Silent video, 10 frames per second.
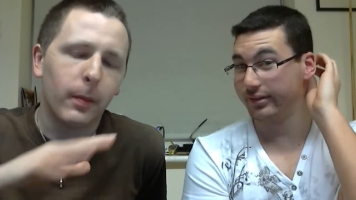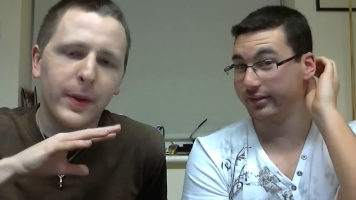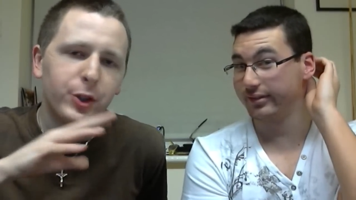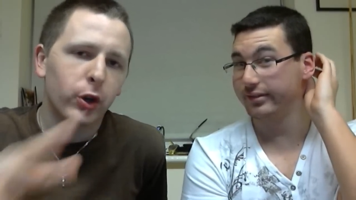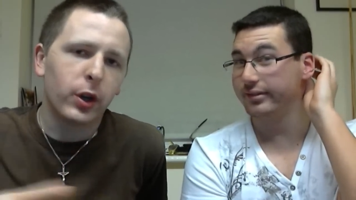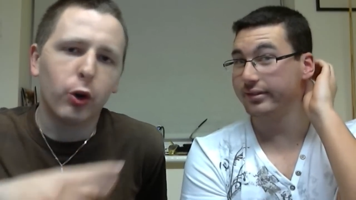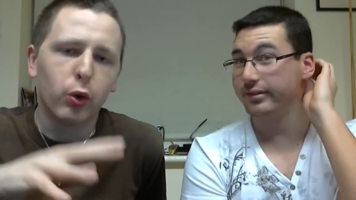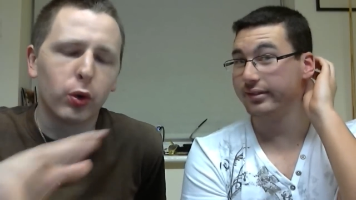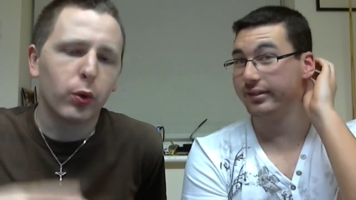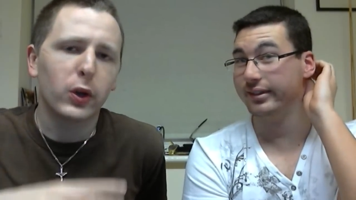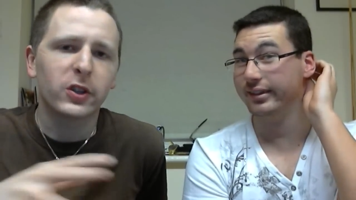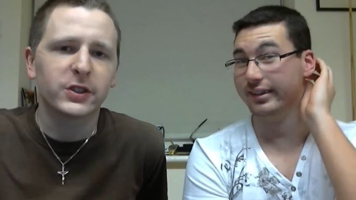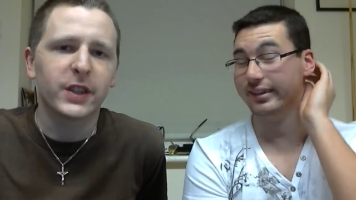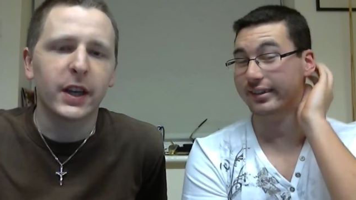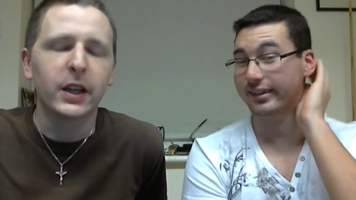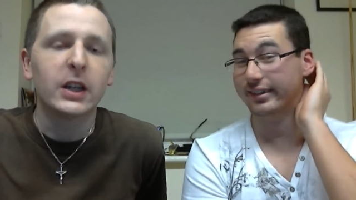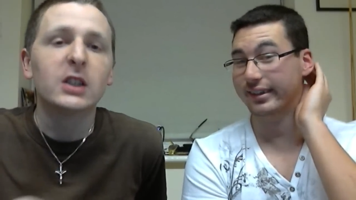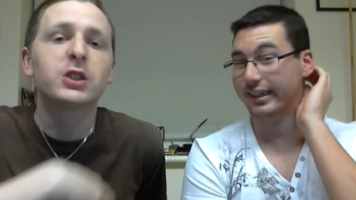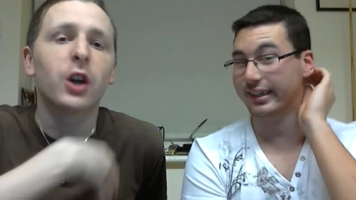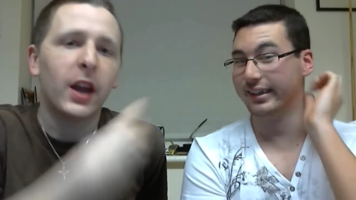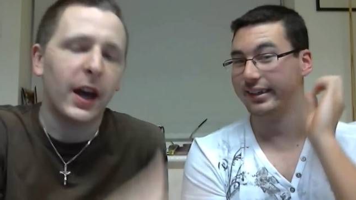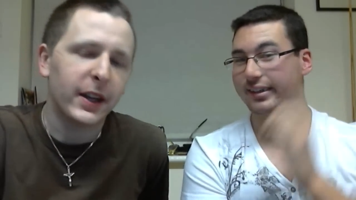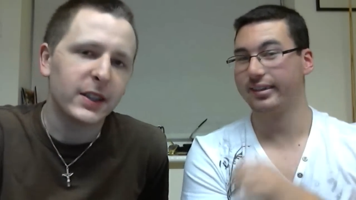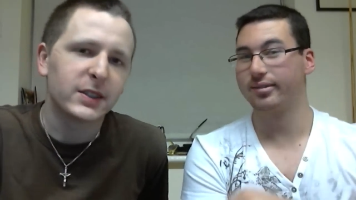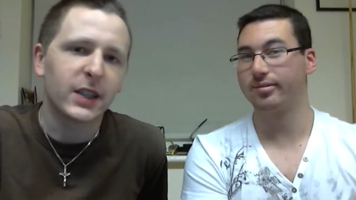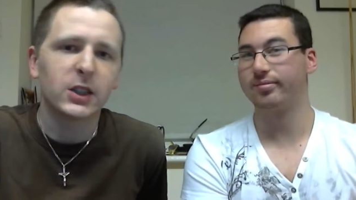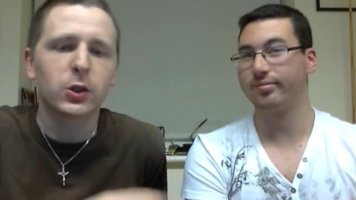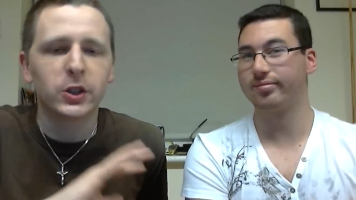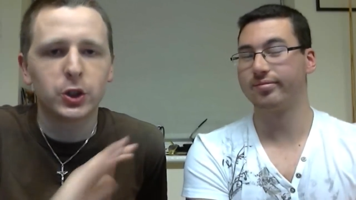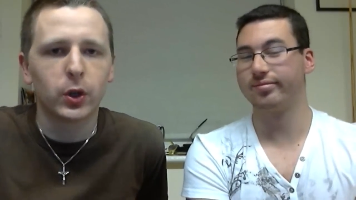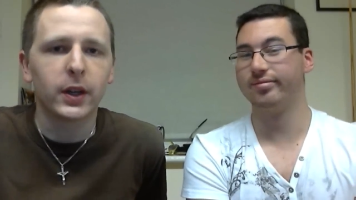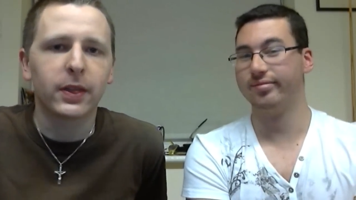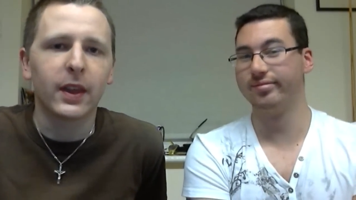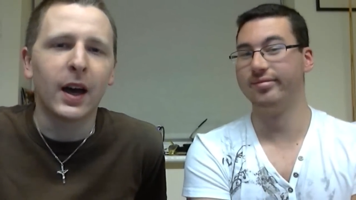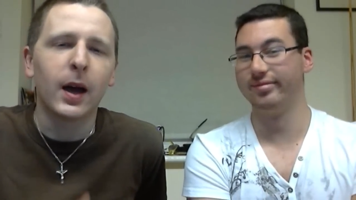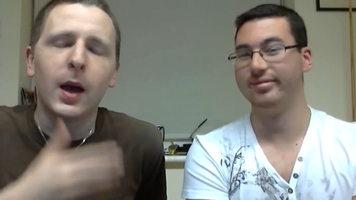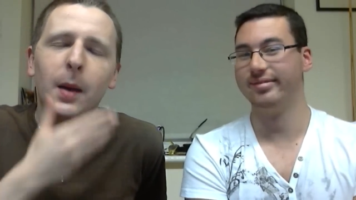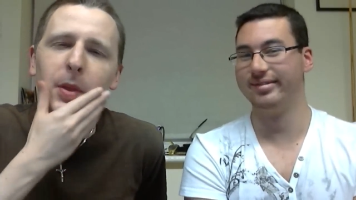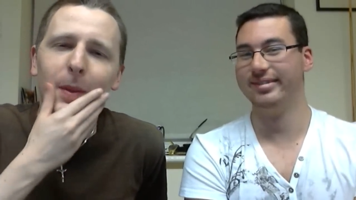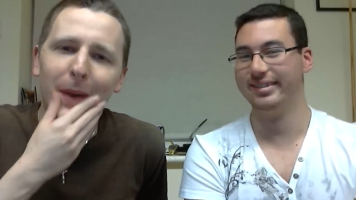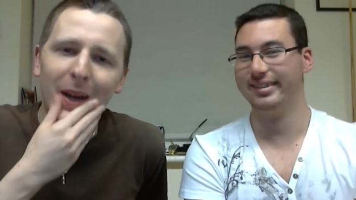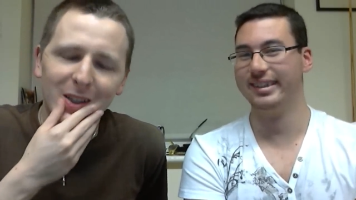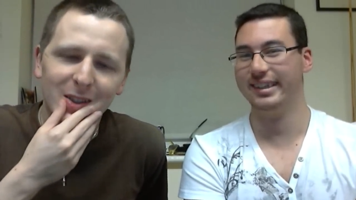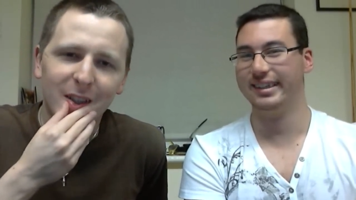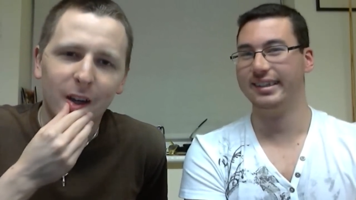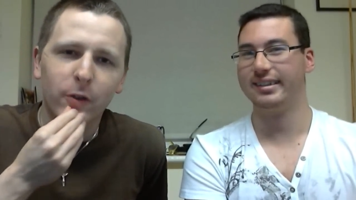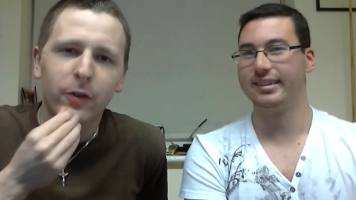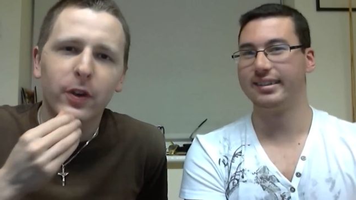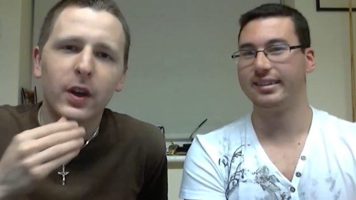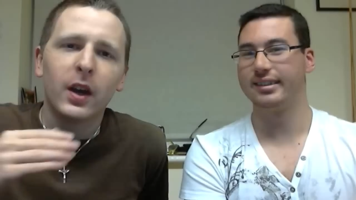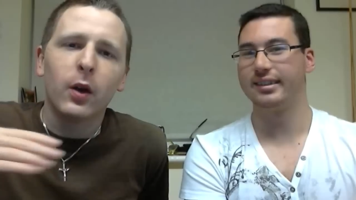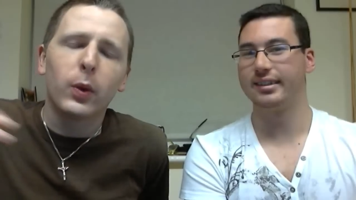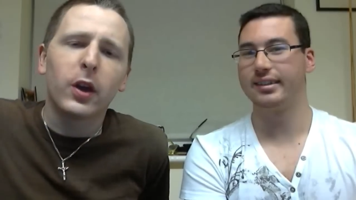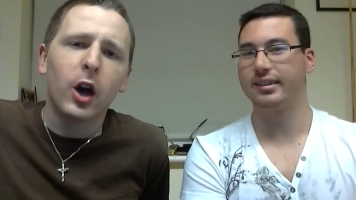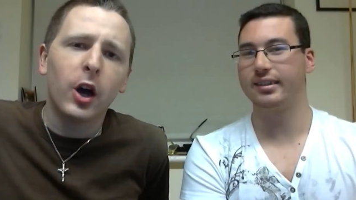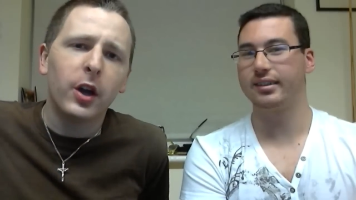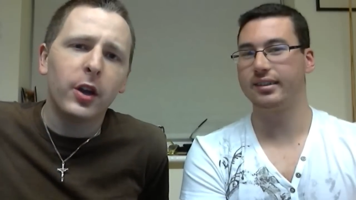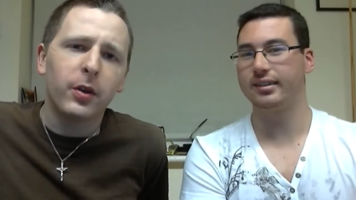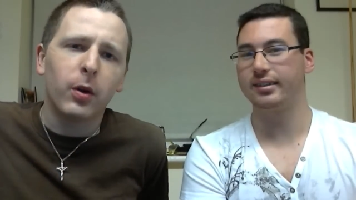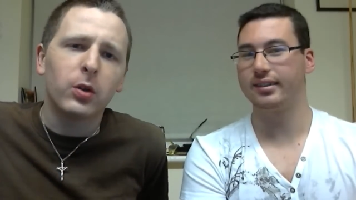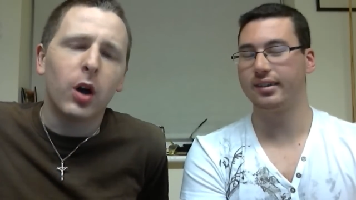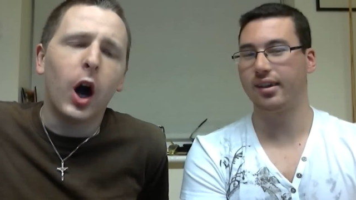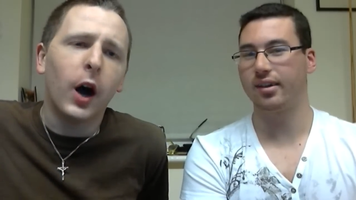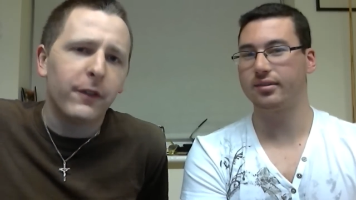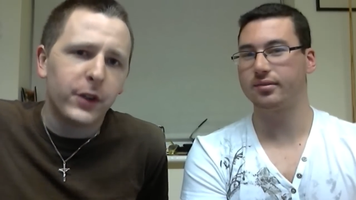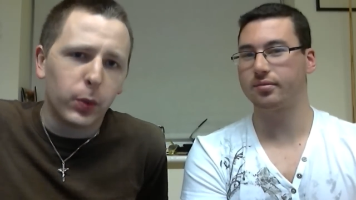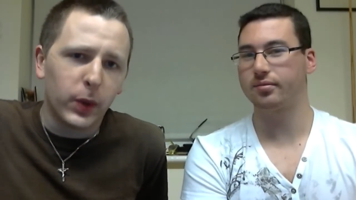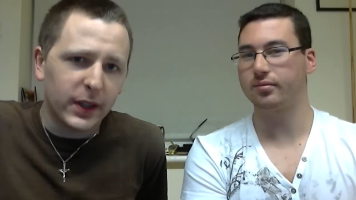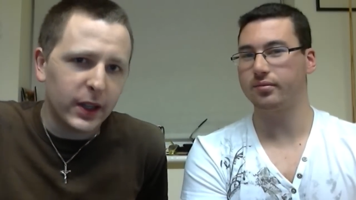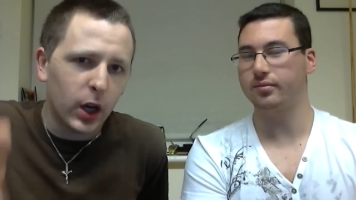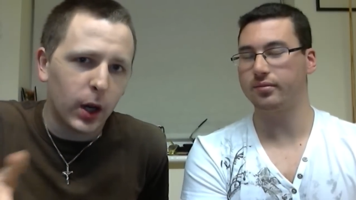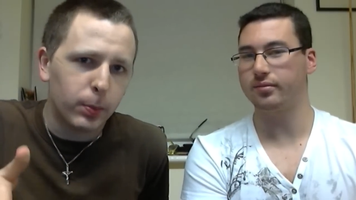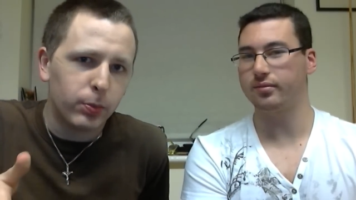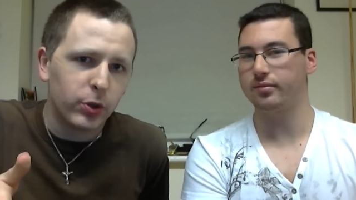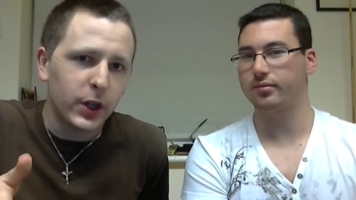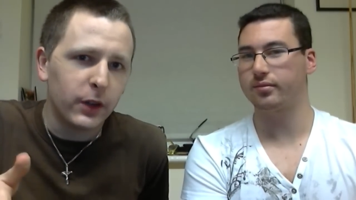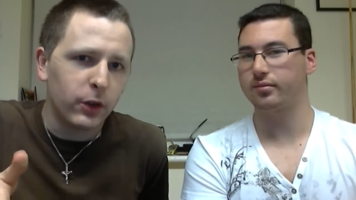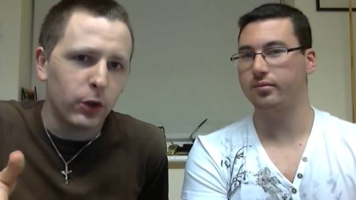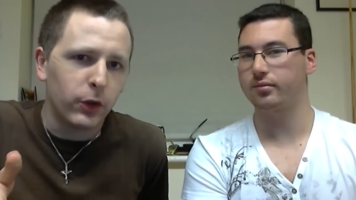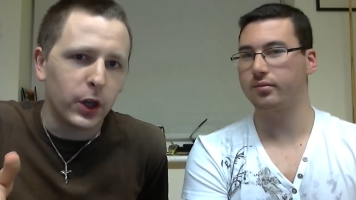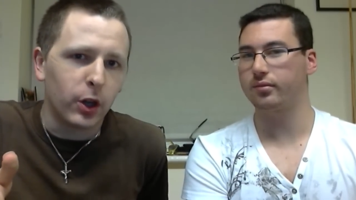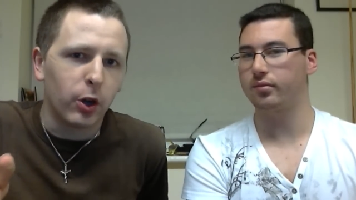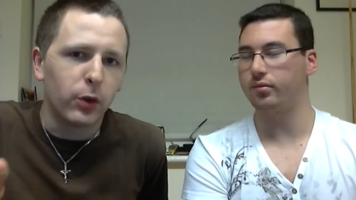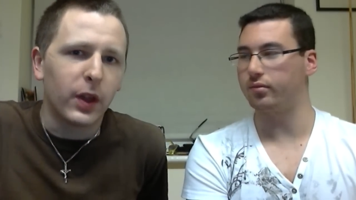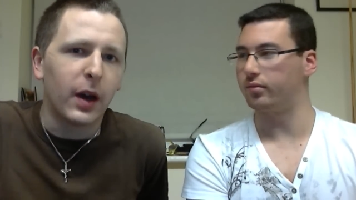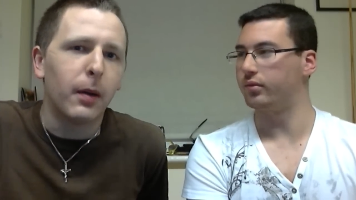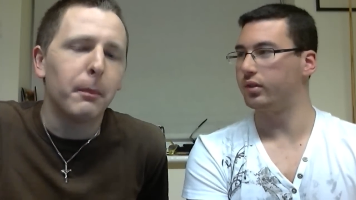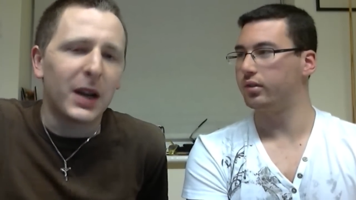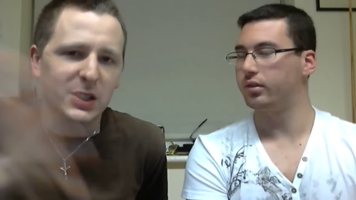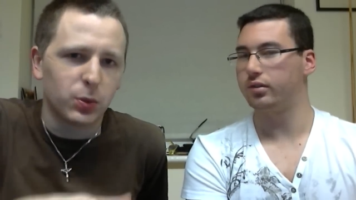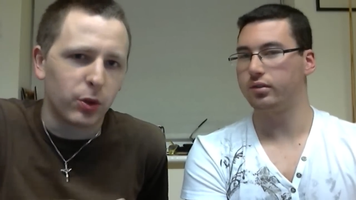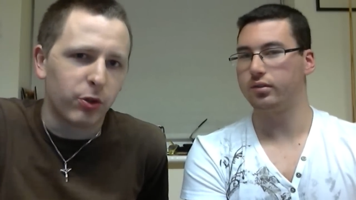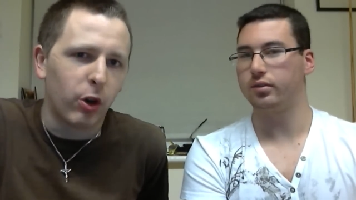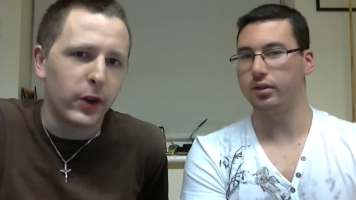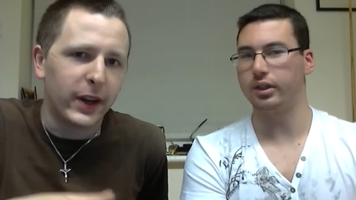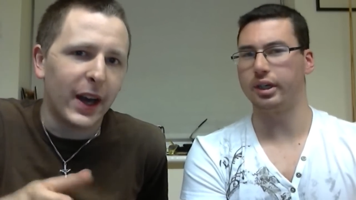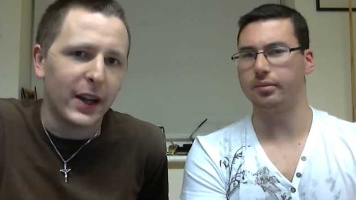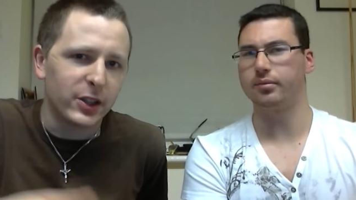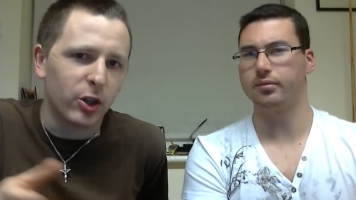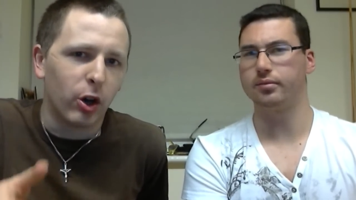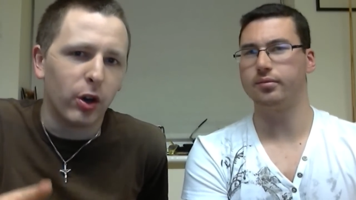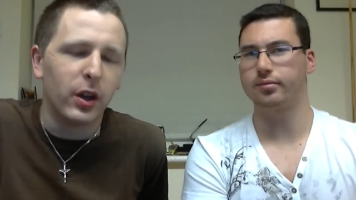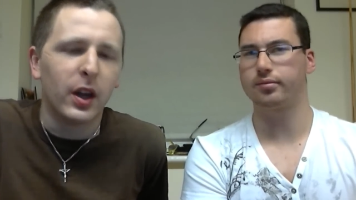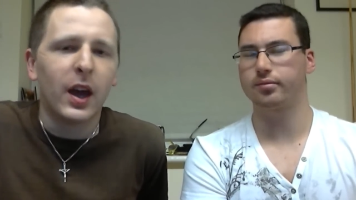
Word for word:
Speaker 1: I'm enjoying all the what you've got to say. Steiner had his say, so I enjoyed that. But the match itself, we heard after we did our preview video that matches were thrown and yeah. added on.